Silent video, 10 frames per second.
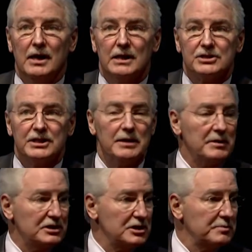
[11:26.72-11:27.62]

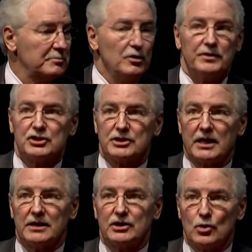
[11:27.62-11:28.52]
CMS has been moving
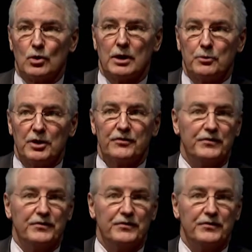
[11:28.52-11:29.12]
steadily with